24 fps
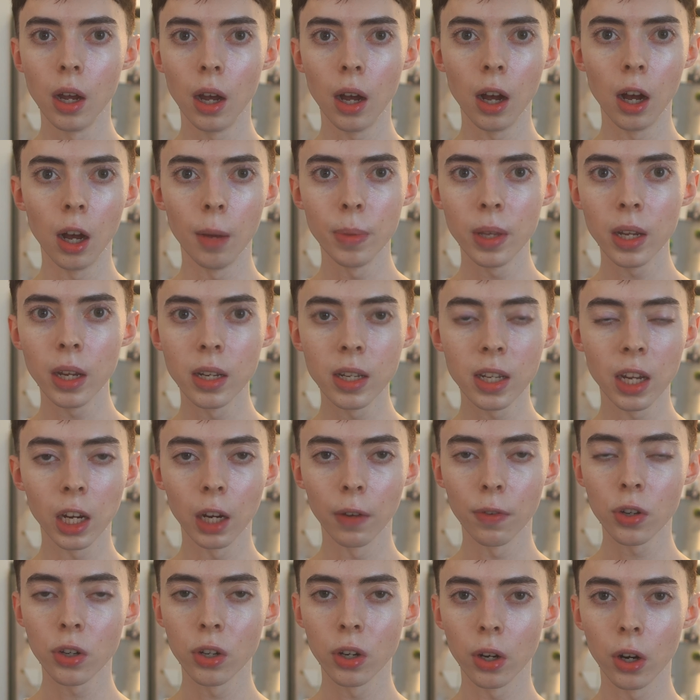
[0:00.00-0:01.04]
Um, the intake
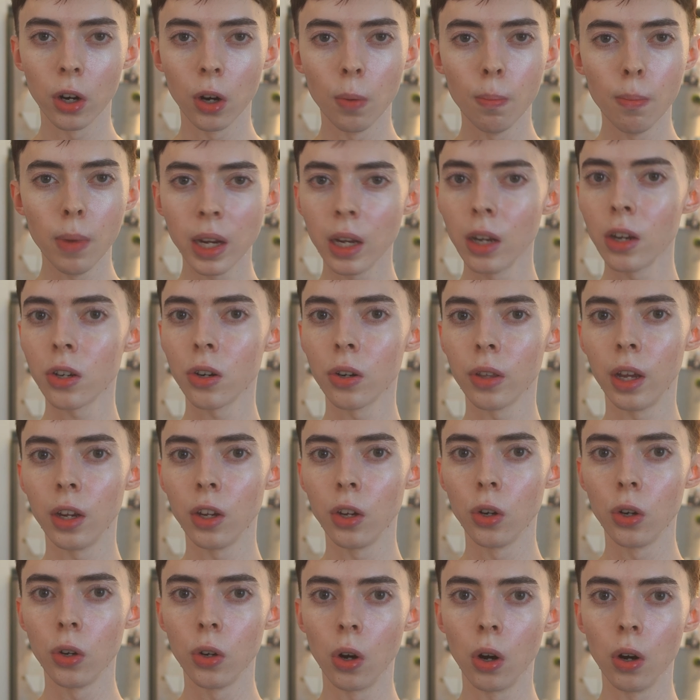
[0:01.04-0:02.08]
of sugar, making sure that
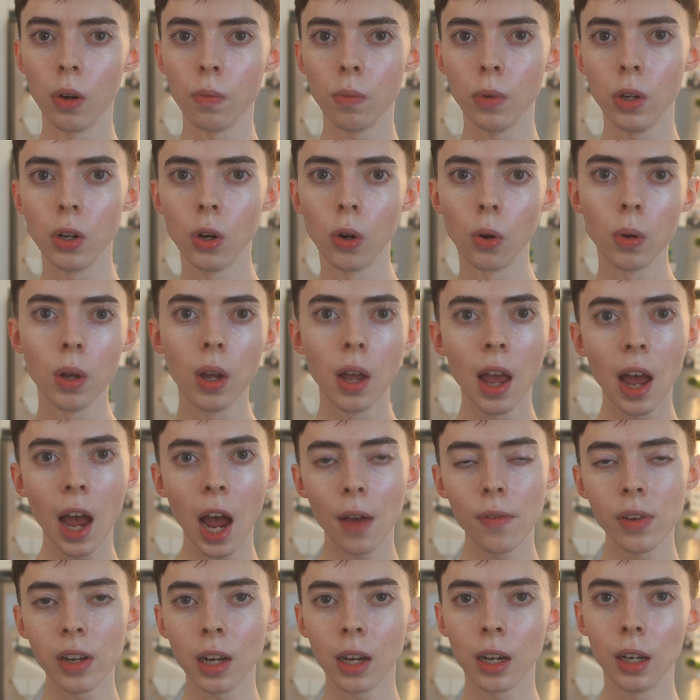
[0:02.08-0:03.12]
you're, you know,
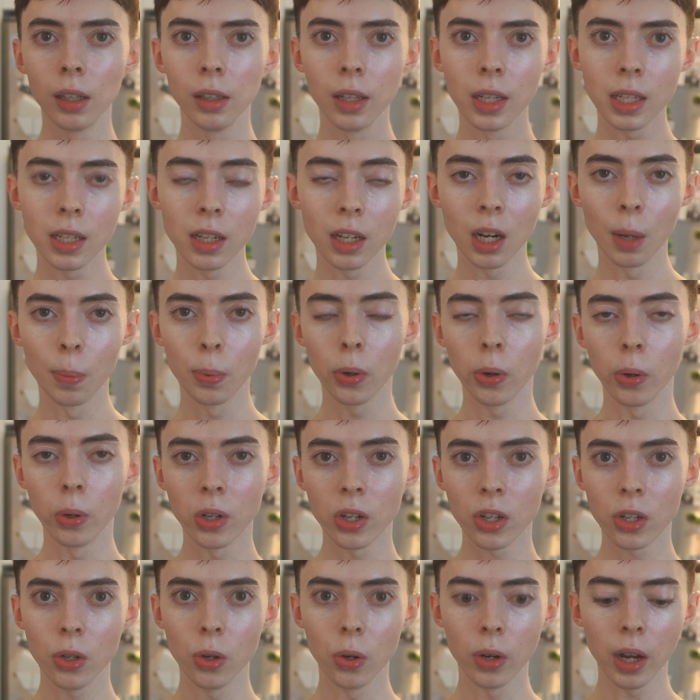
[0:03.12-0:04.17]
having a holistic
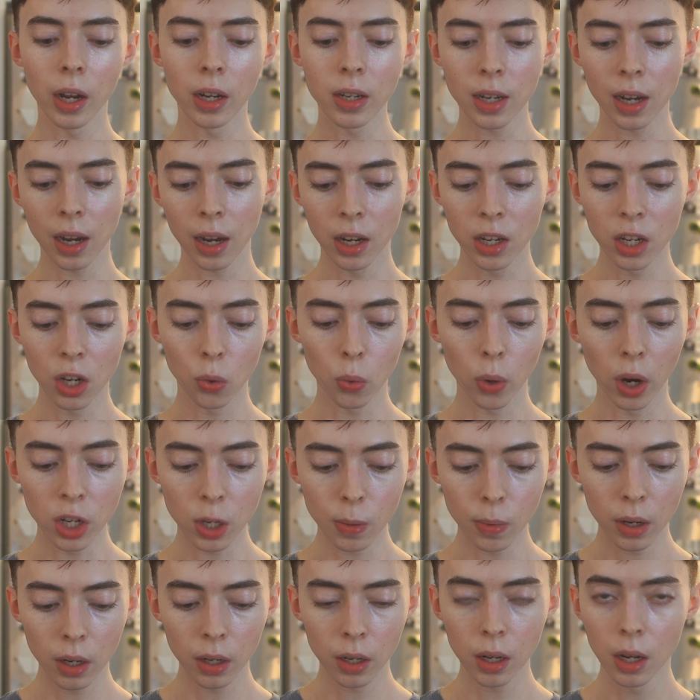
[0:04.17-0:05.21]
approach to an anti-aging
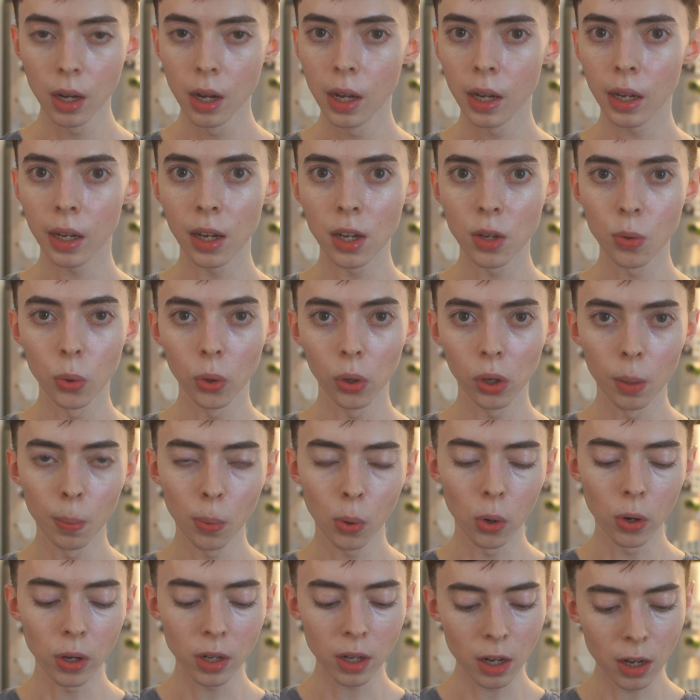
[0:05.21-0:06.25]
regimen is really
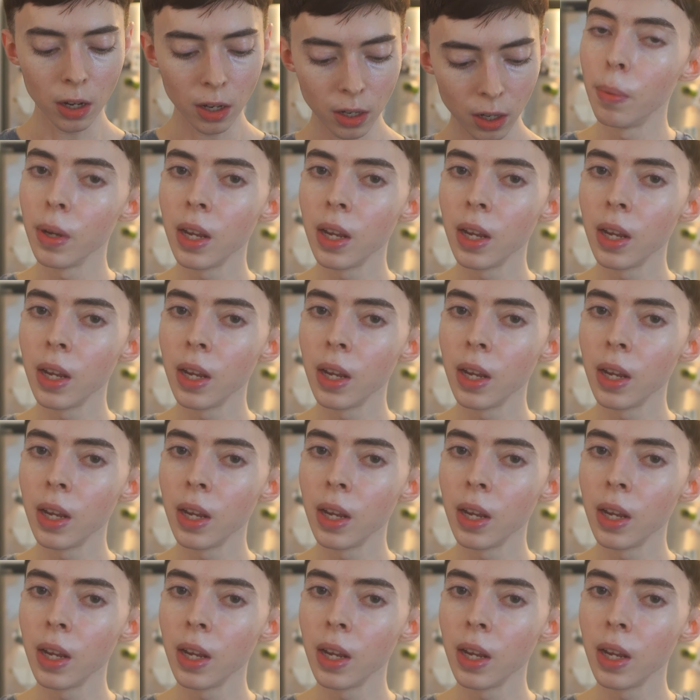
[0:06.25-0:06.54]
important.